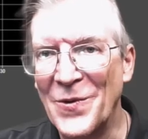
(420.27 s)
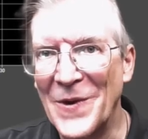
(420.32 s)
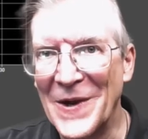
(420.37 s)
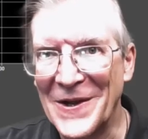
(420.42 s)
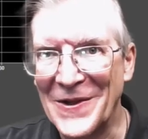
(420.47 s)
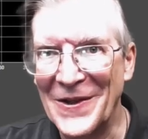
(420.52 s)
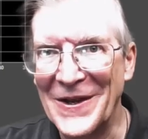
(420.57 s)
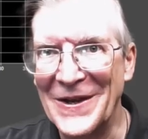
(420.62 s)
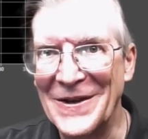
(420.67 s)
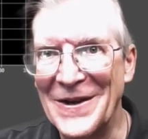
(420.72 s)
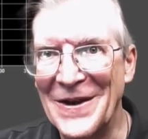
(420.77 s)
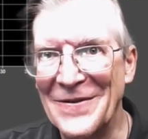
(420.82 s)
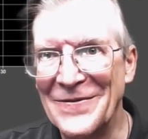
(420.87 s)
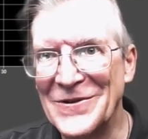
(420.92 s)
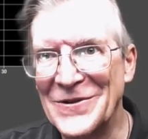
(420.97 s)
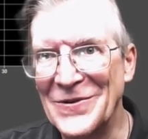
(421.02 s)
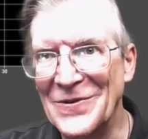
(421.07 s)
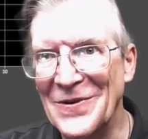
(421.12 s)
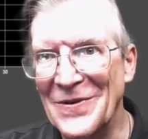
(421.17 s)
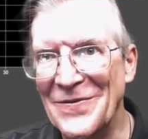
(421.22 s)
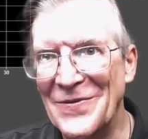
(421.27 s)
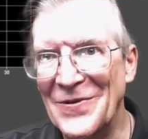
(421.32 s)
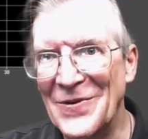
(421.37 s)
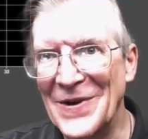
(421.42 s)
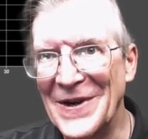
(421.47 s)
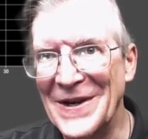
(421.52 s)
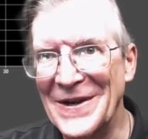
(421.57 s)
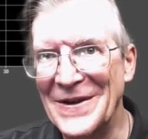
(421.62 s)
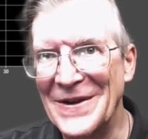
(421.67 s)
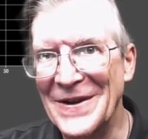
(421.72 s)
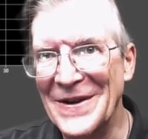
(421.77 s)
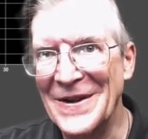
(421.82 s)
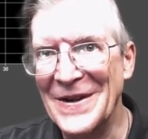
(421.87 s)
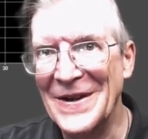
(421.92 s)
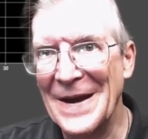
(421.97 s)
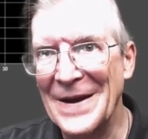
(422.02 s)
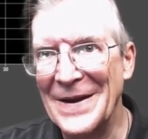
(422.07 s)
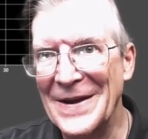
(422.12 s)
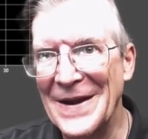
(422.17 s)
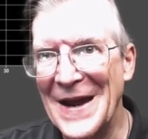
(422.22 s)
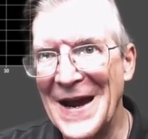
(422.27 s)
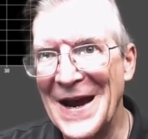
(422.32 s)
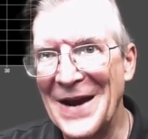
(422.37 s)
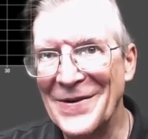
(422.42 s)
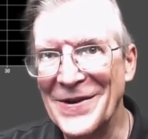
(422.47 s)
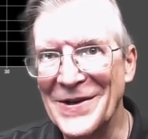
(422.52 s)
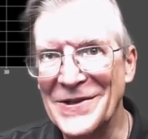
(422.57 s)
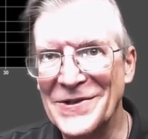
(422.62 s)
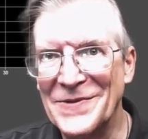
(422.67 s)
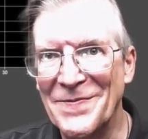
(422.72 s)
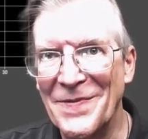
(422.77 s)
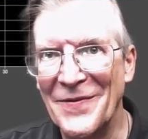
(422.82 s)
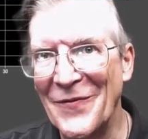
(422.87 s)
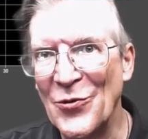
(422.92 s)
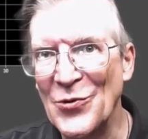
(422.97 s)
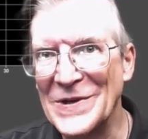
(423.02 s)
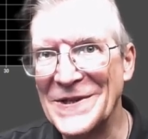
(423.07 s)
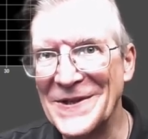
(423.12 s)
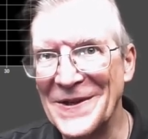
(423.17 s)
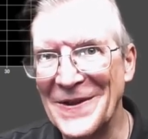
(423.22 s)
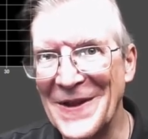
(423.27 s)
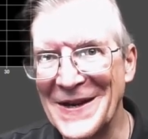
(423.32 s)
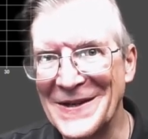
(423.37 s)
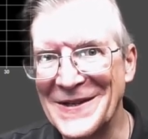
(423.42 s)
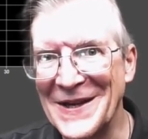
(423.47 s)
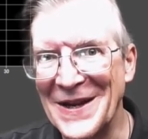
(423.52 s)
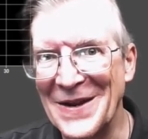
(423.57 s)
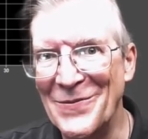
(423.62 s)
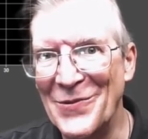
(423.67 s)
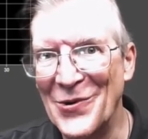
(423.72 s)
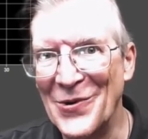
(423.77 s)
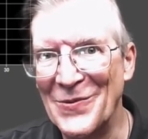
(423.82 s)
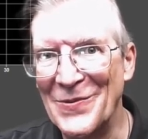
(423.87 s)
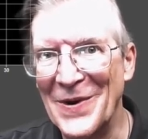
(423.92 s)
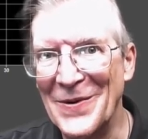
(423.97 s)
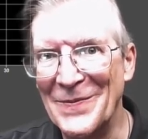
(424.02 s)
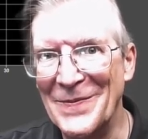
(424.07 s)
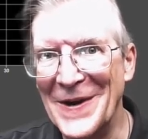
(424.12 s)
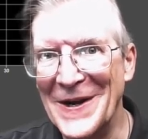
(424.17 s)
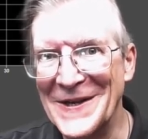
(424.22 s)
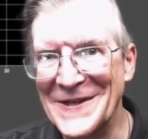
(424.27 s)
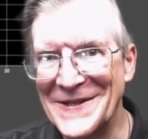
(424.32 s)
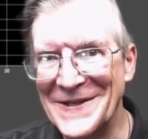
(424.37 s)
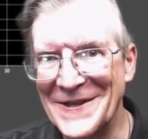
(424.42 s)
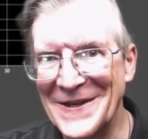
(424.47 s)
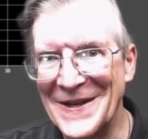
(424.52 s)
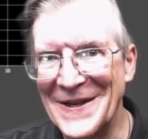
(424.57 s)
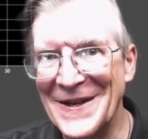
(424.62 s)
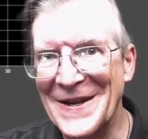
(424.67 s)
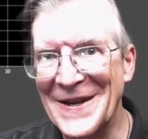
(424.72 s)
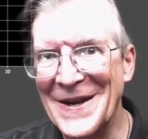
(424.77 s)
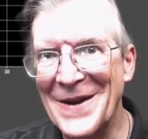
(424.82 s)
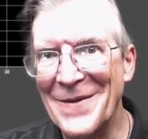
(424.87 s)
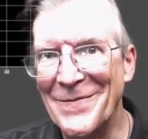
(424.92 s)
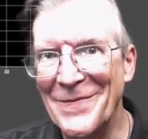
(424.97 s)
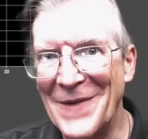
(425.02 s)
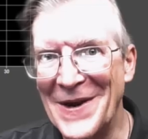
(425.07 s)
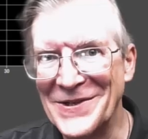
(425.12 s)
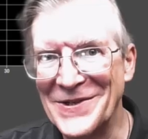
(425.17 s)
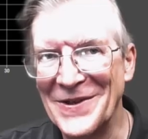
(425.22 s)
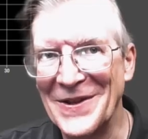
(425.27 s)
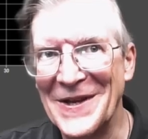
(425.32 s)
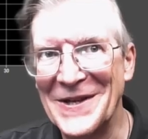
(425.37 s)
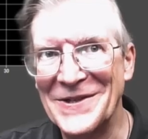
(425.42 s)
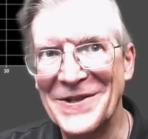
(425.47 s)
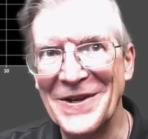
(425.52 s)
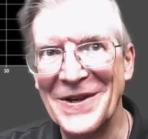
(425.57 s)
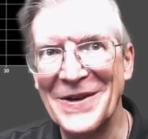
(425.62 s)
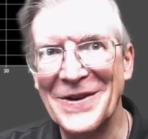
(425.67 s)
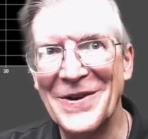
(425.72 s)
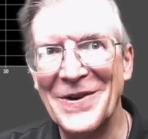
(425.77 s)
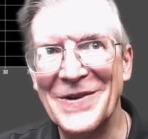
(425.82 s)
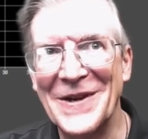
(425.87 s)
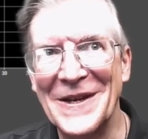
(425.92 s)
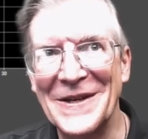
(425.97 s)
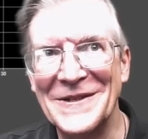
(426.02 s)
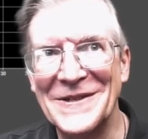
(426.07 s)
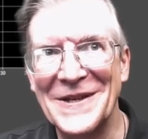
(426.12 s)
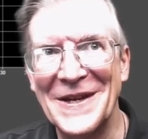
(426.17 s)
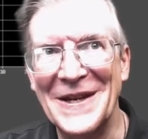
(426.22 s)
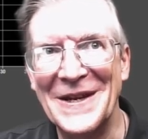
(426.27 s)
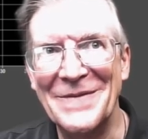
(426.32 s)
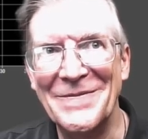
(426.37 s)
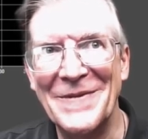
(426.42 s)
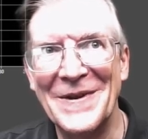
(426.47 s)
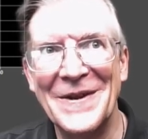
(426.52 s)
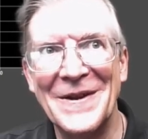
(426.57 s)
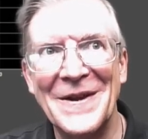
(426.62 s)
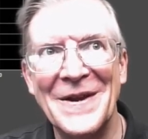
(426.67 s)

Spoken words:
quickly enough to avoid an outage before selecting a more robust modulation and coding scheme.